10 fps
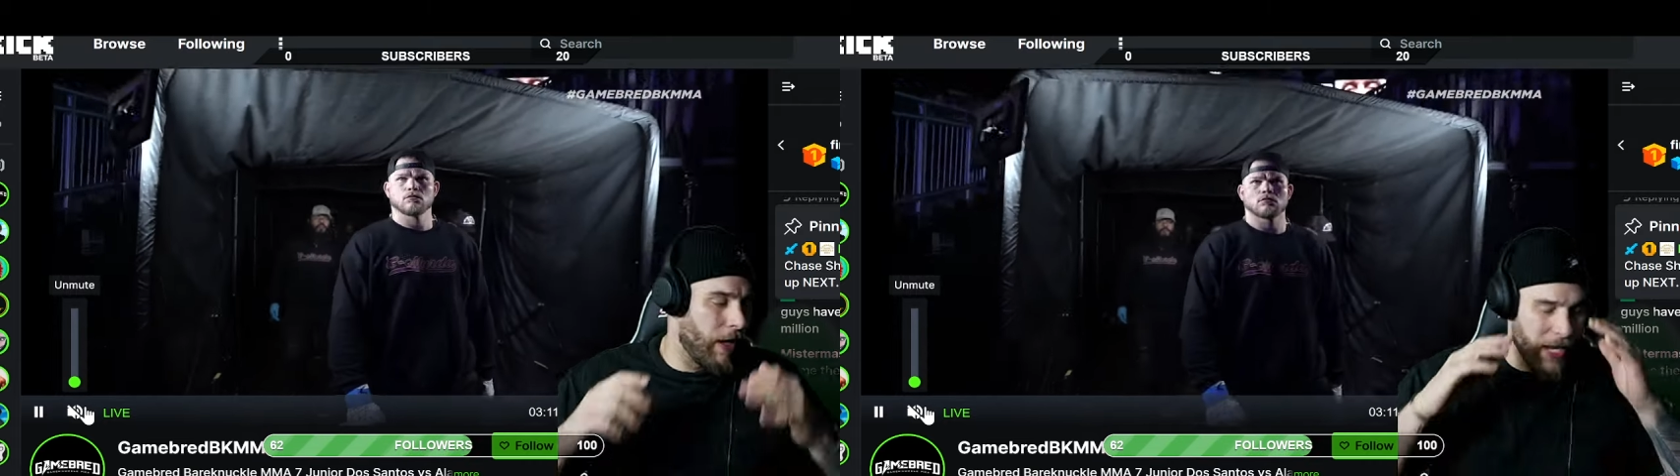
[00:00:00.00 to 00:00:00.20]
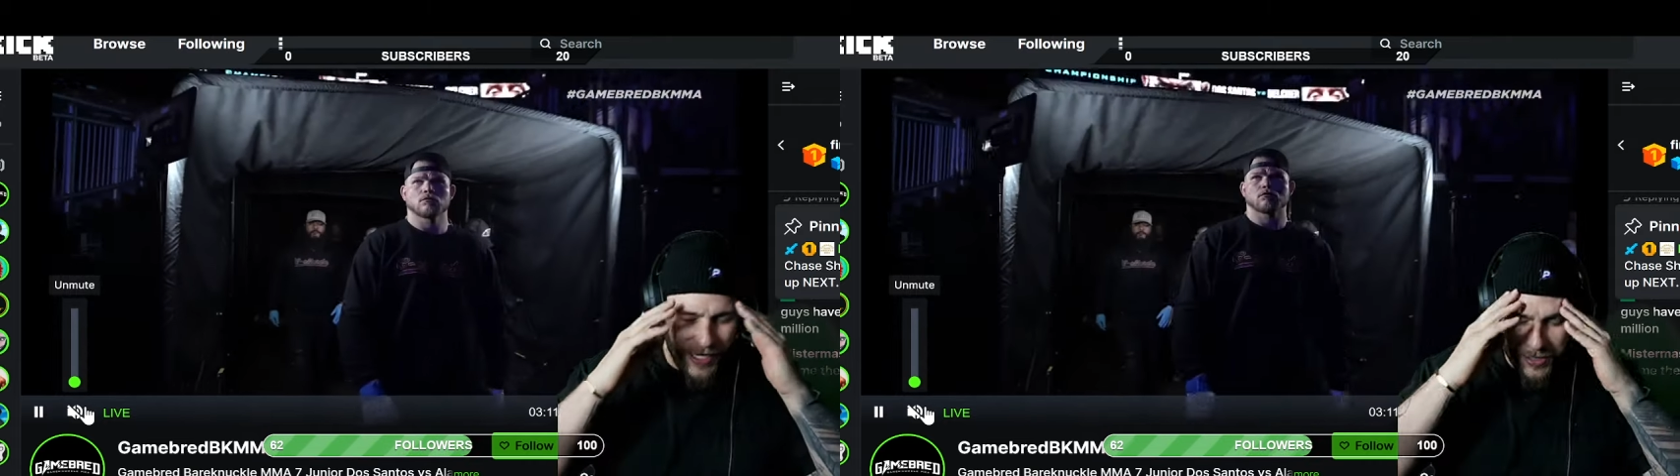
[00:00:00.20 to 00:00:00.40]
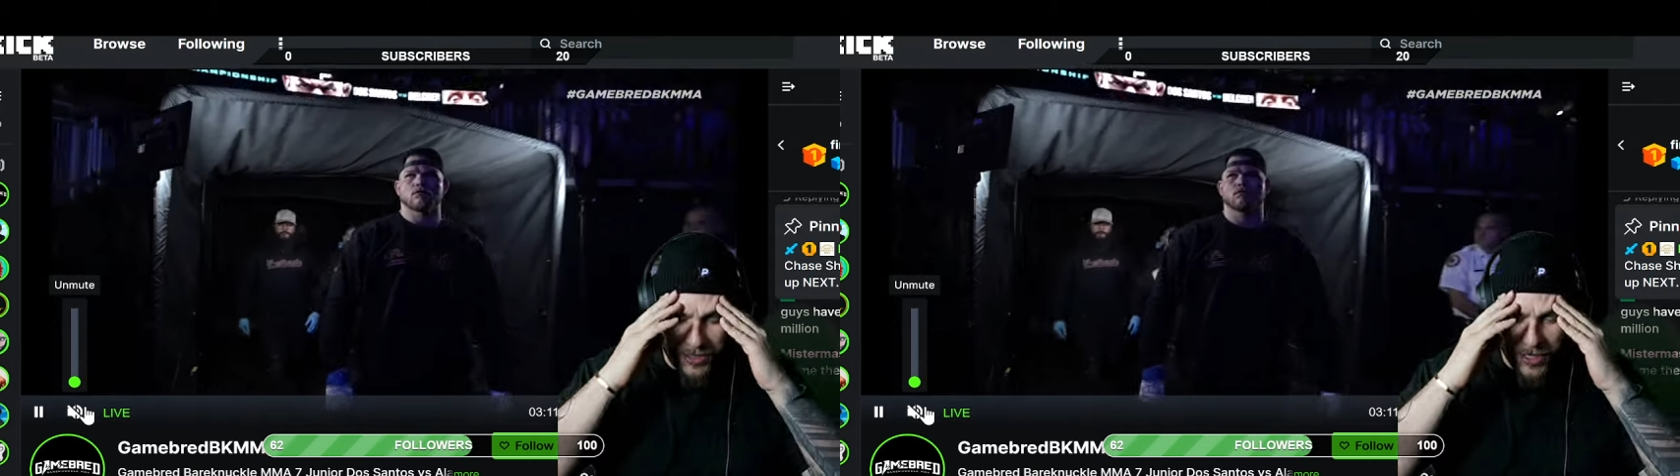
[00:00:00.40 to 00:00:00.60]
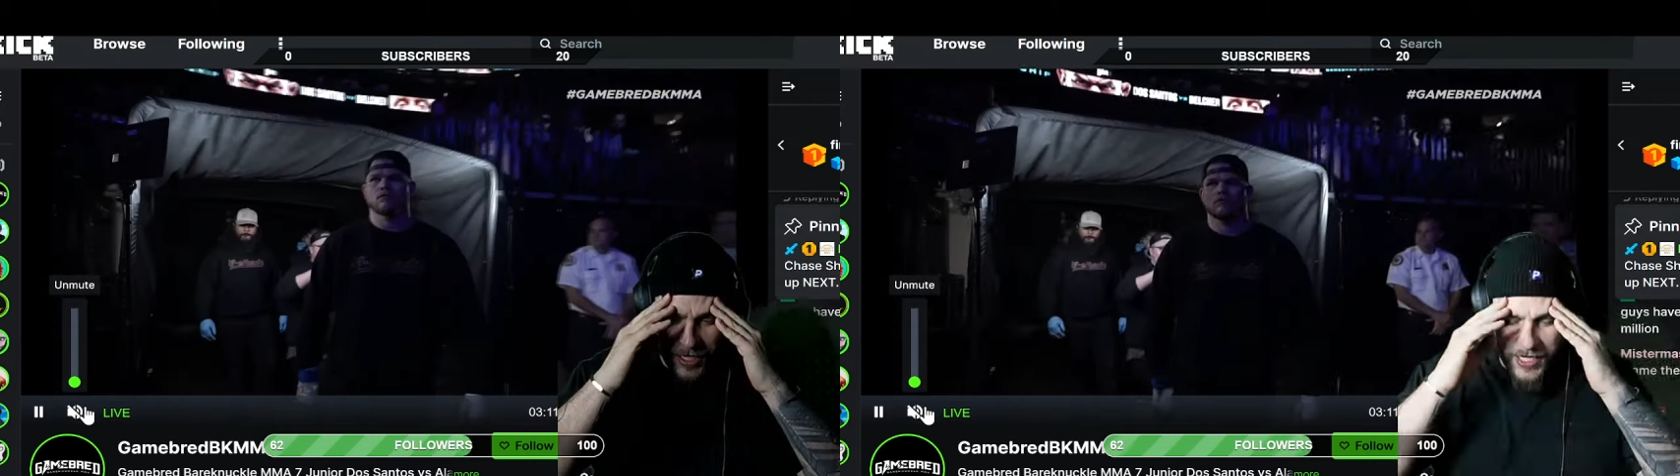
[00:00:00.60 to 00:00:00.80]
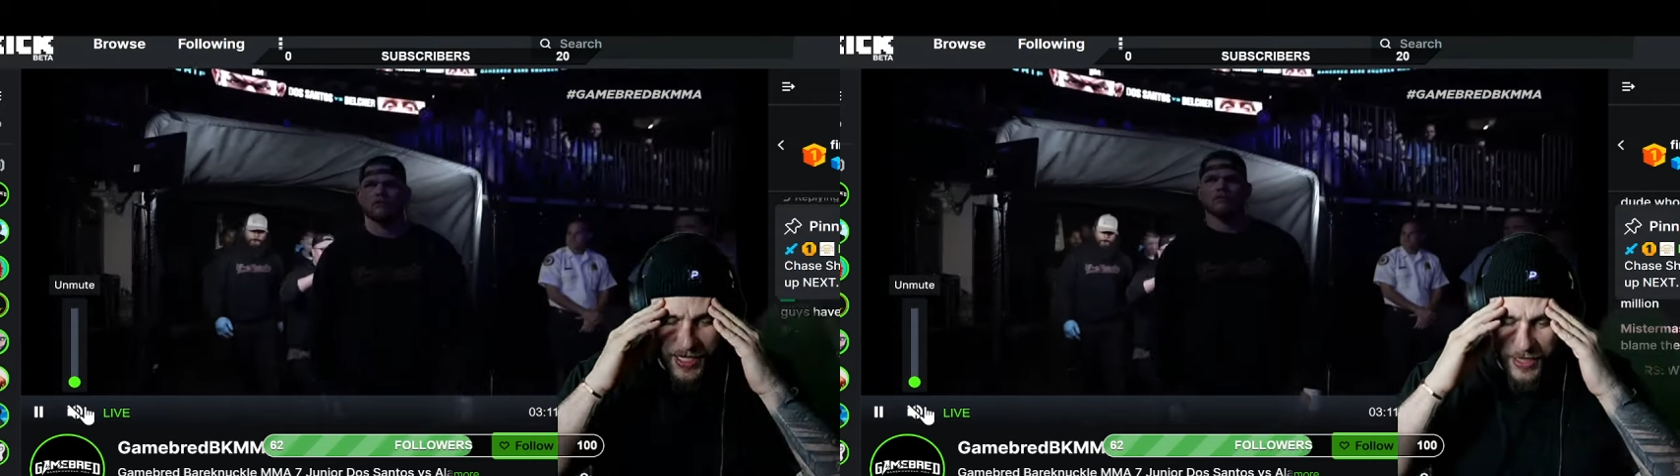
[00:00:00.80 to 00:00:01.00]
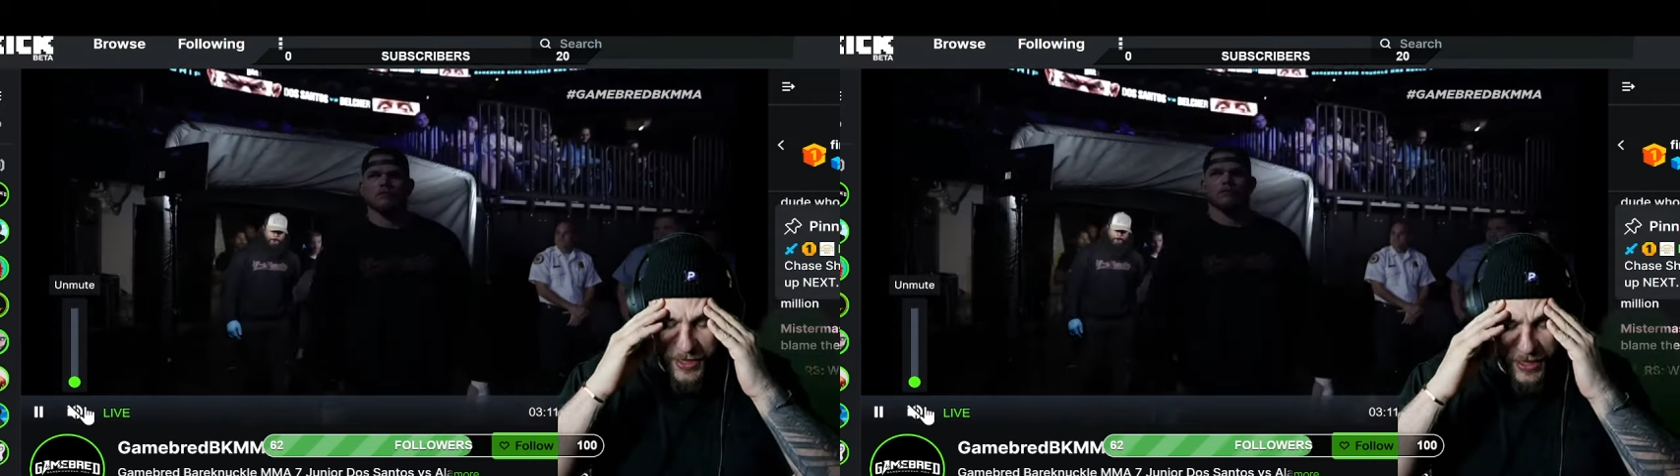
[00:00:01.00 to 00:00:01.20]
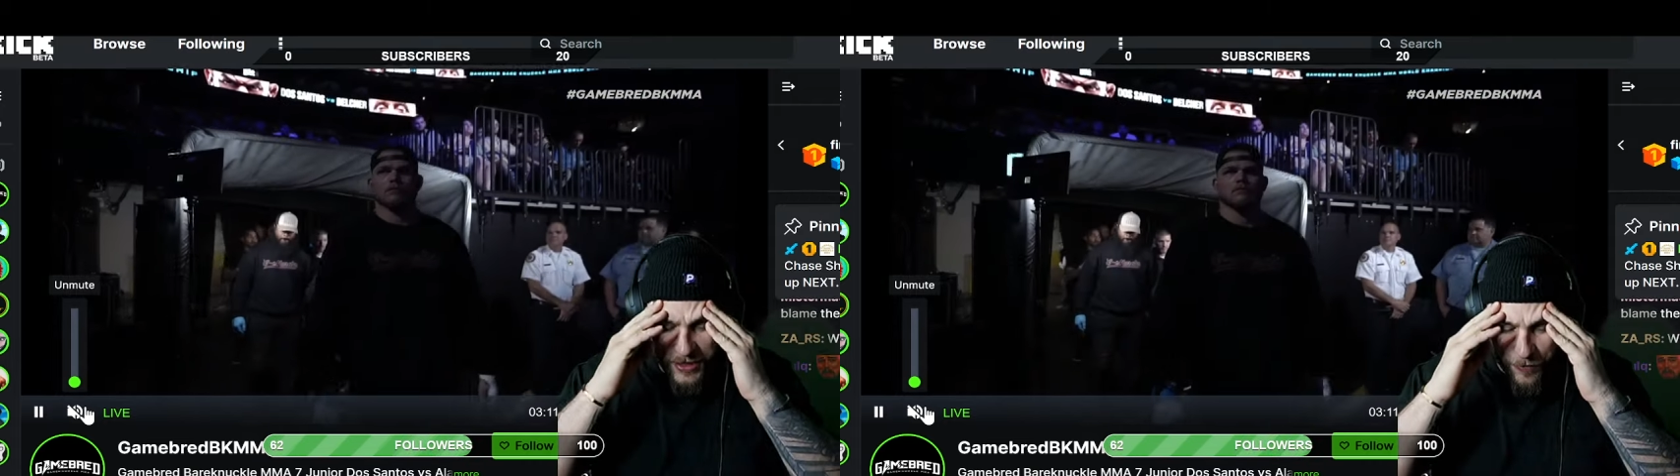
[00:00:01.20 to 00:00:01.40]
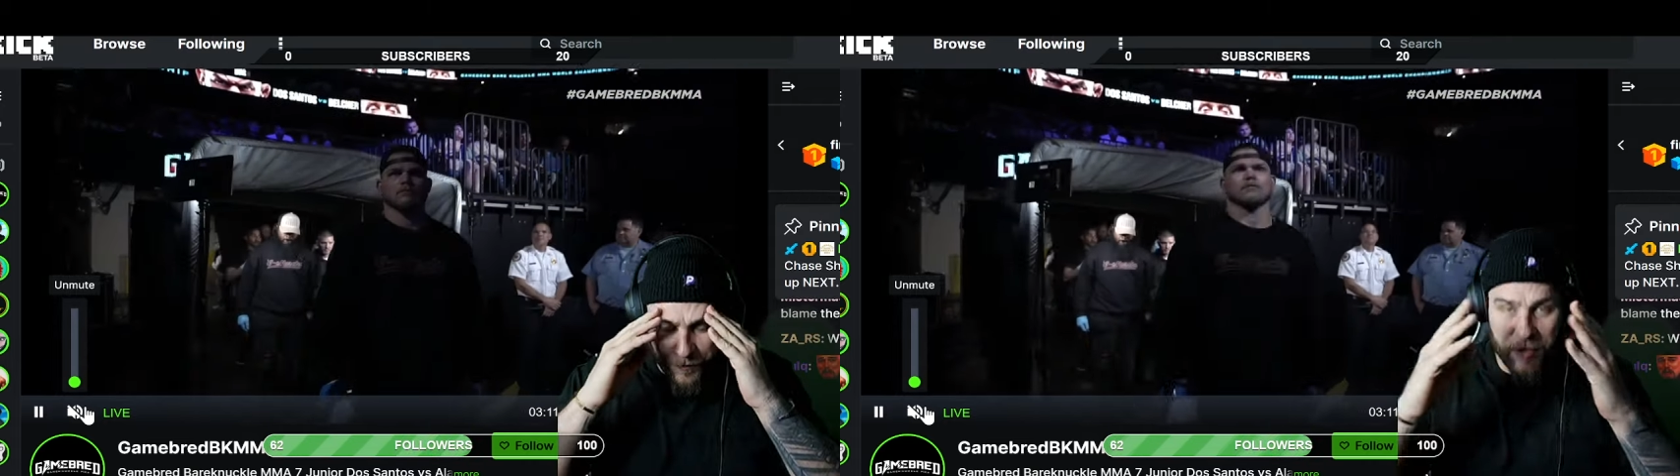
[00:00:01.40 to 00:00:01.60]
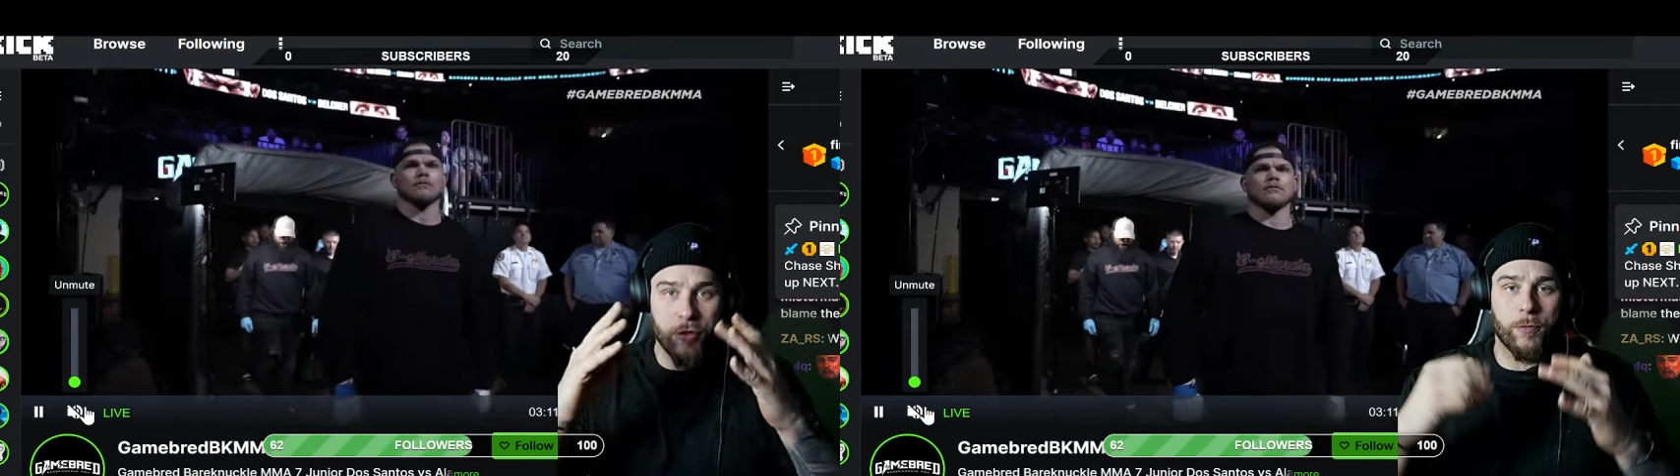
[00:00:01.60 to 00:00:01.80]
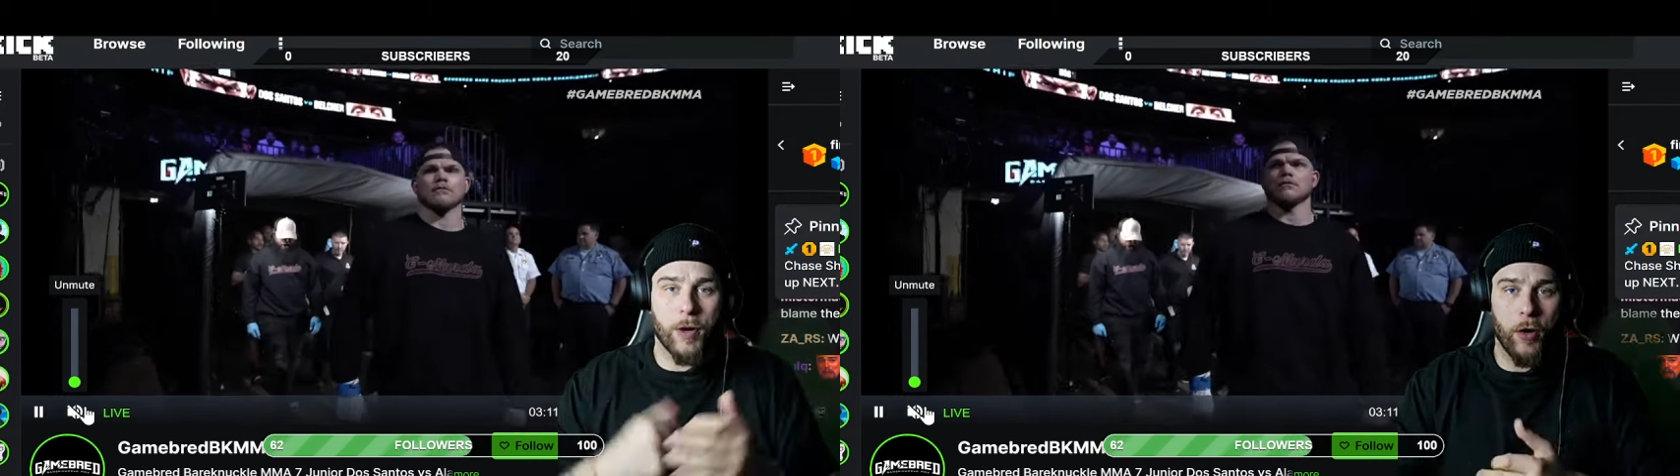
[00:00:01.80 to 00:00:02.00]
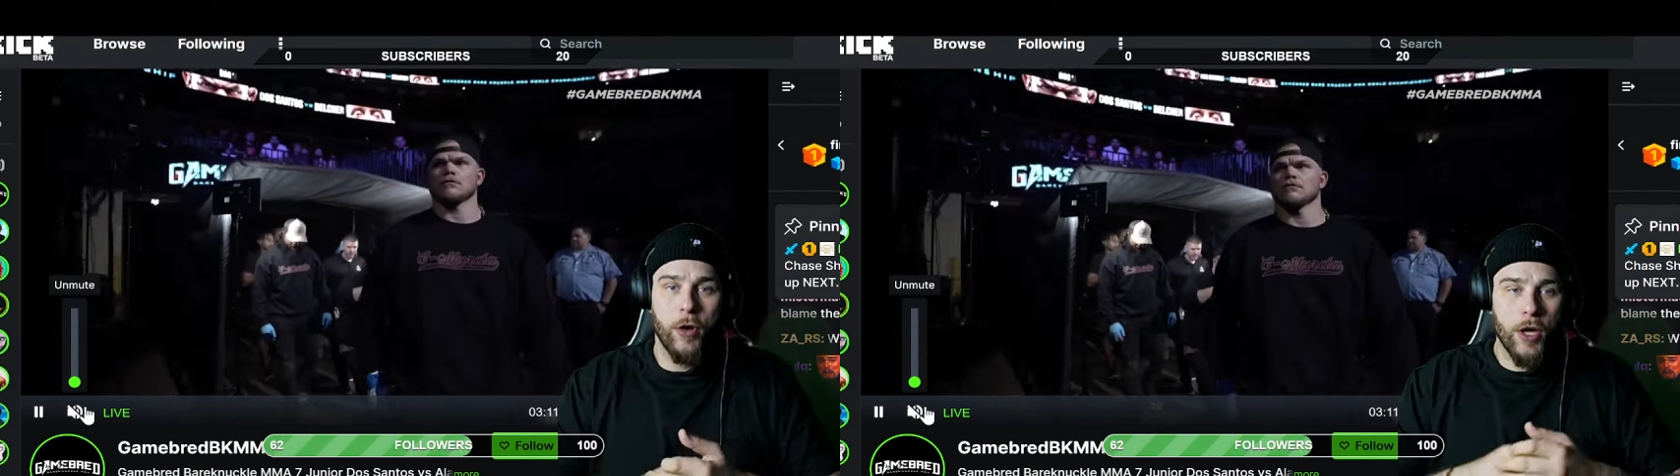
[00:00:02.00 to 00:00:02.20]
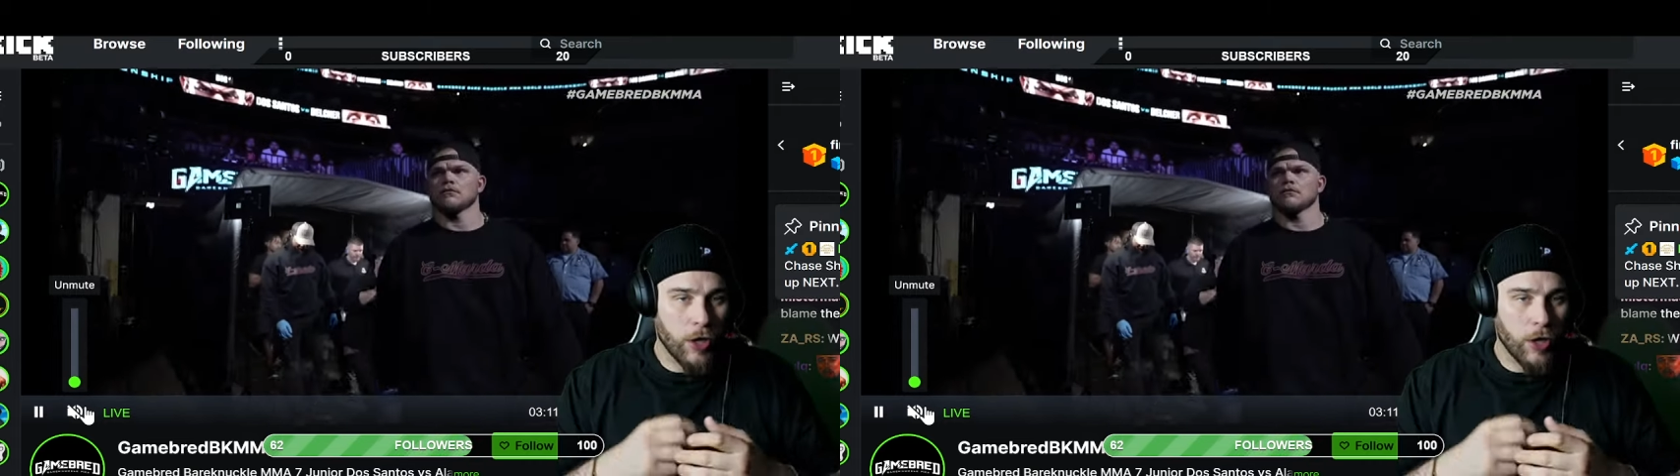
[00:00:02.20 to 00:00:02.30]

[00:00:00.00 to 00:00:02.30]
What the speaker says: He's just, he's official, bro.